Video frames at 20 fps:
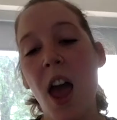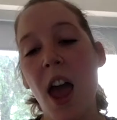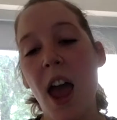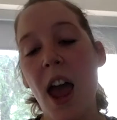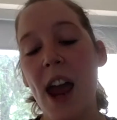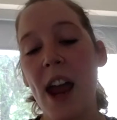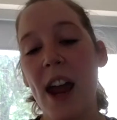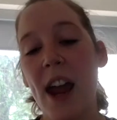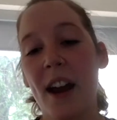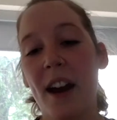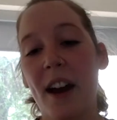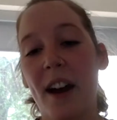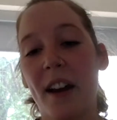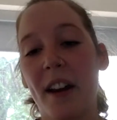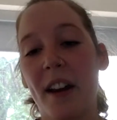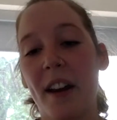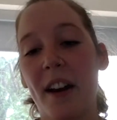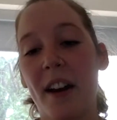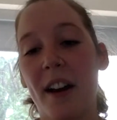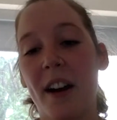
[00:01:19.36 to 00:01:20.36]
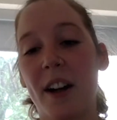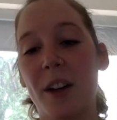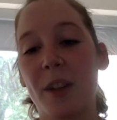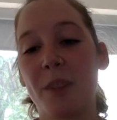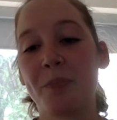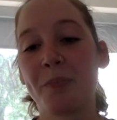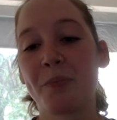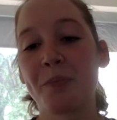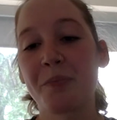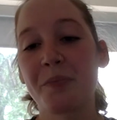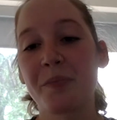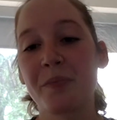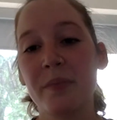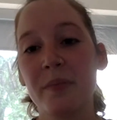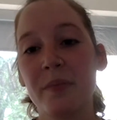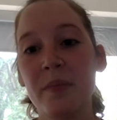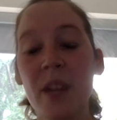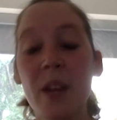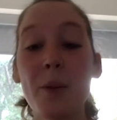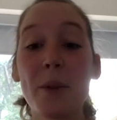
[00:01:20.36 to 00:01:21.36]
And
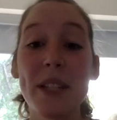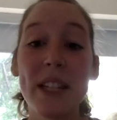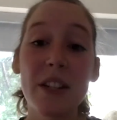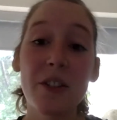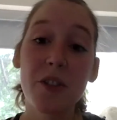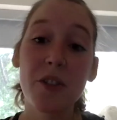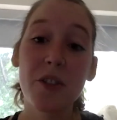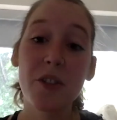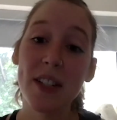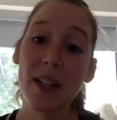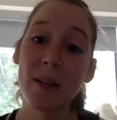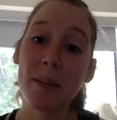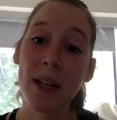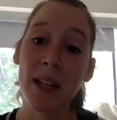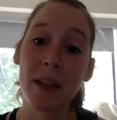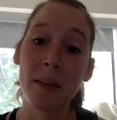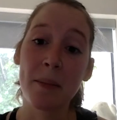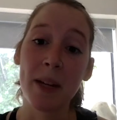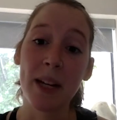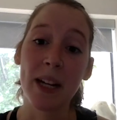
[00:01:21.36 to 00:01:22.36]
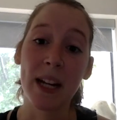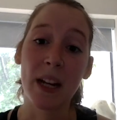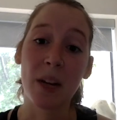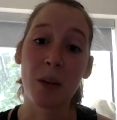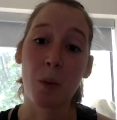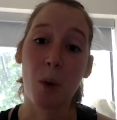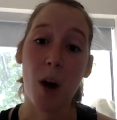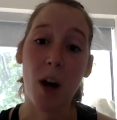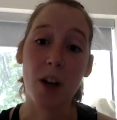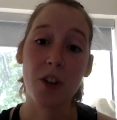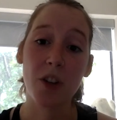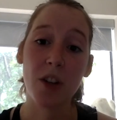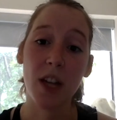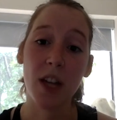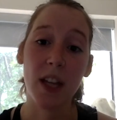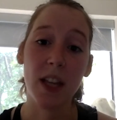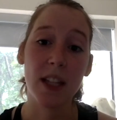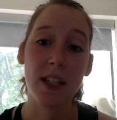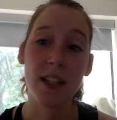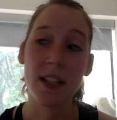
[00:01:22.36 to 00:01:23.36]
it was interesting to be in the meeting and watch the
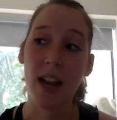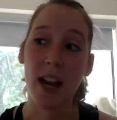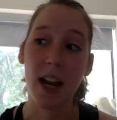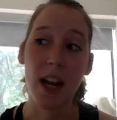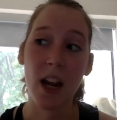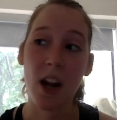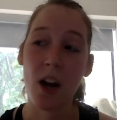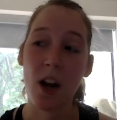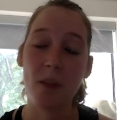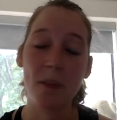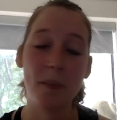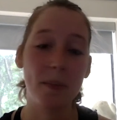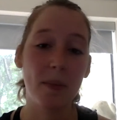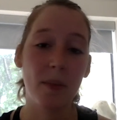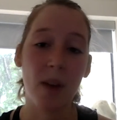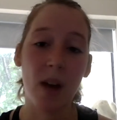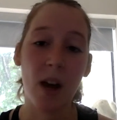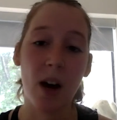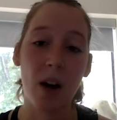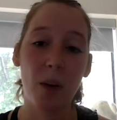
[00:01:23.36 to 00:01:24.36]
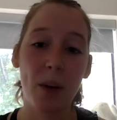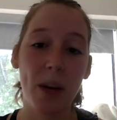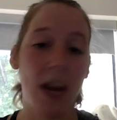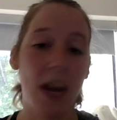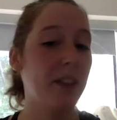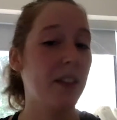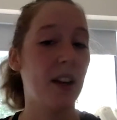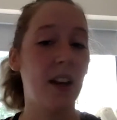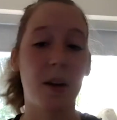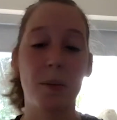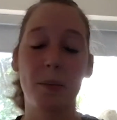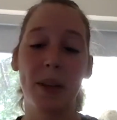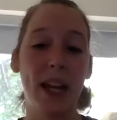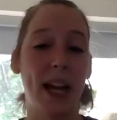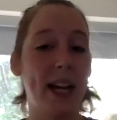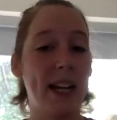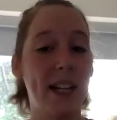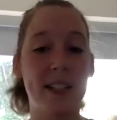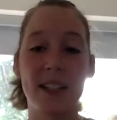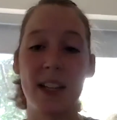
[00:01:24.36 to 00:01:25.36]
second we had a
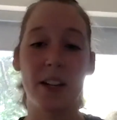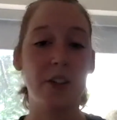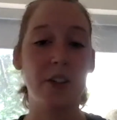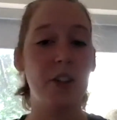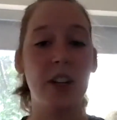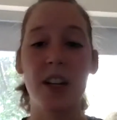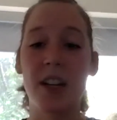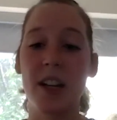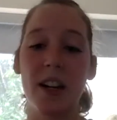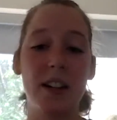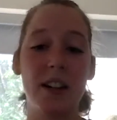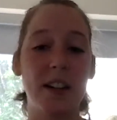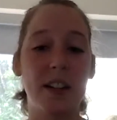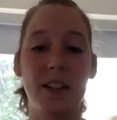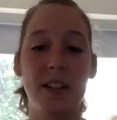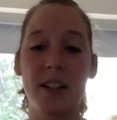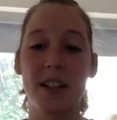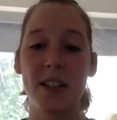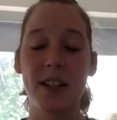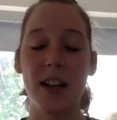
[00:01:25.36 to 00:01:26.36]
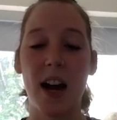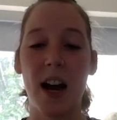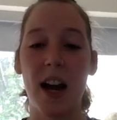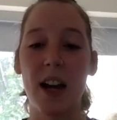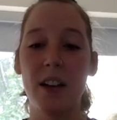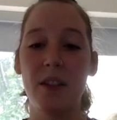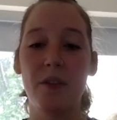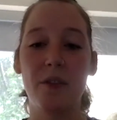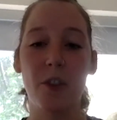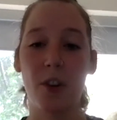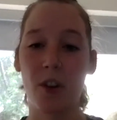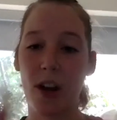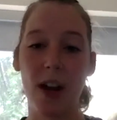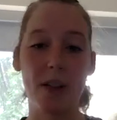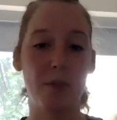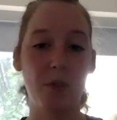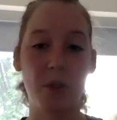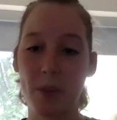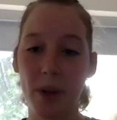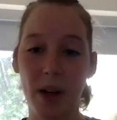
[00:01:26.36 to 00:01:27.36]
planning session to decide for
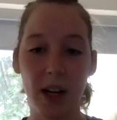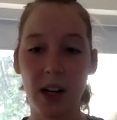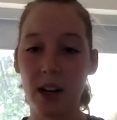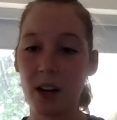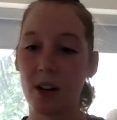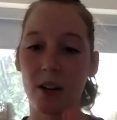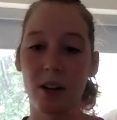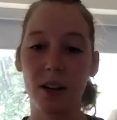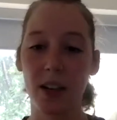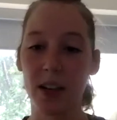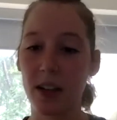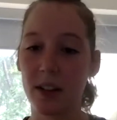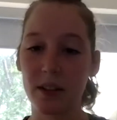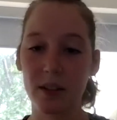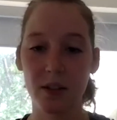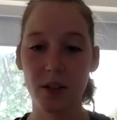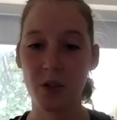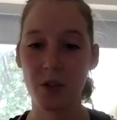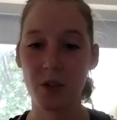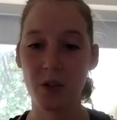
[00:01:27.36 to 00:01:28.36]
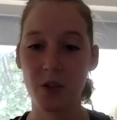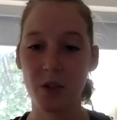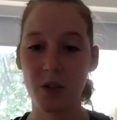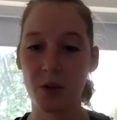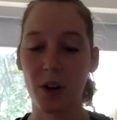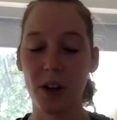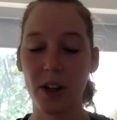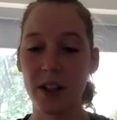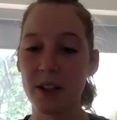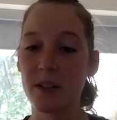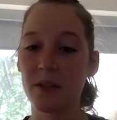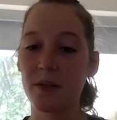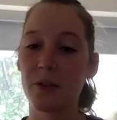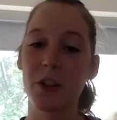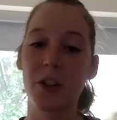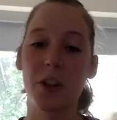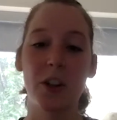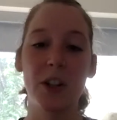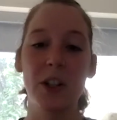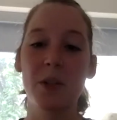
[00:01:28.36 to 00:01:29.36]
everybody, all sororities and
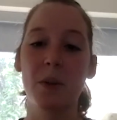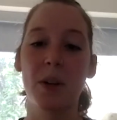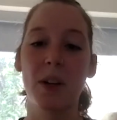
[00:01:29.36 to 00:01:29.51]
fraternities, what